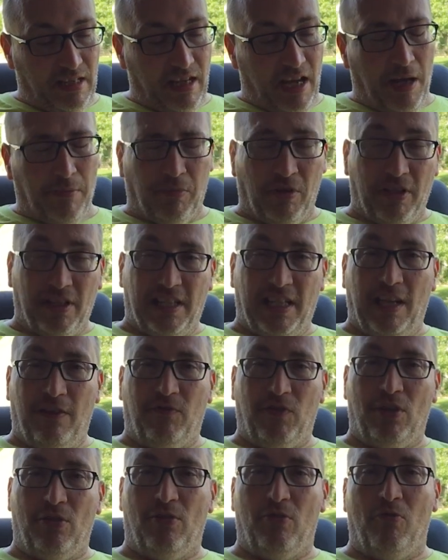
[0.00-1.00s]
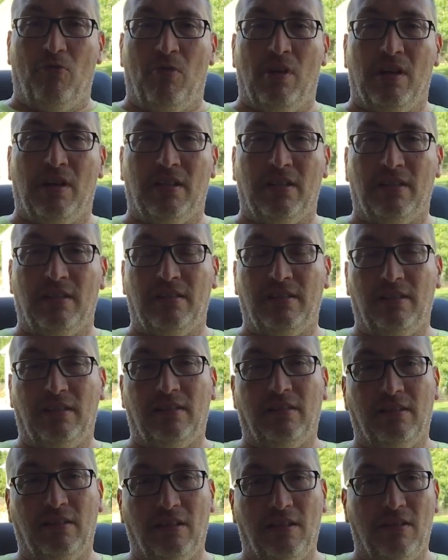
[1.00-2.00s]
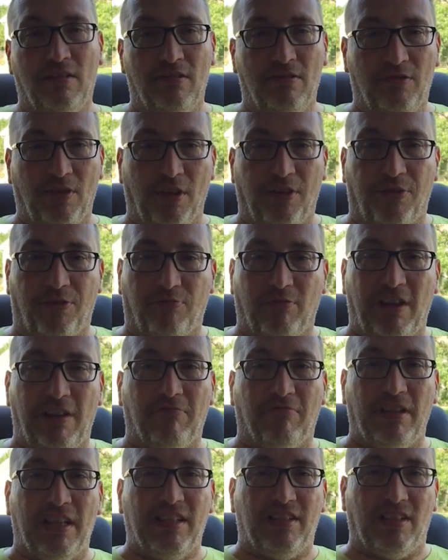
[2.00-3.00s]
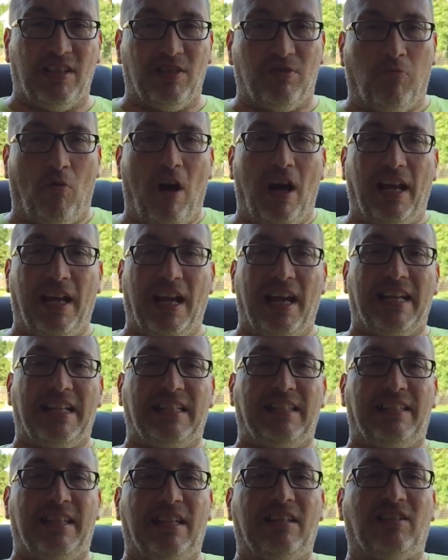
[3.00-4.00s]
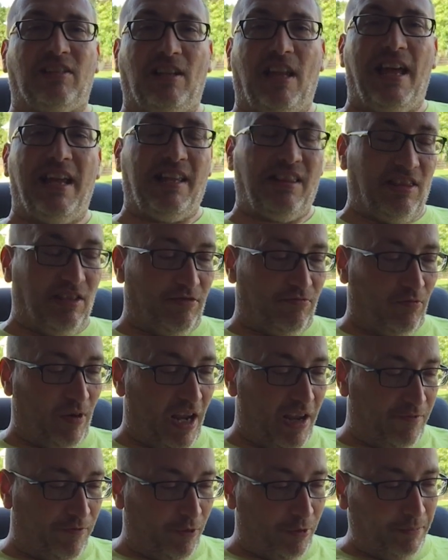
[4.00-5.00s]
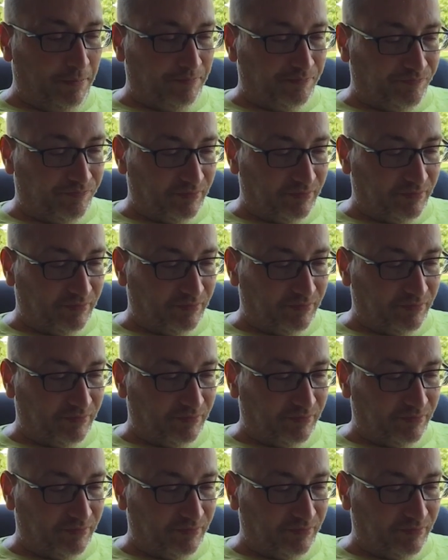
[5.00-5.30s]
I'm going to give you the 3 reasons why I dislike this rifle.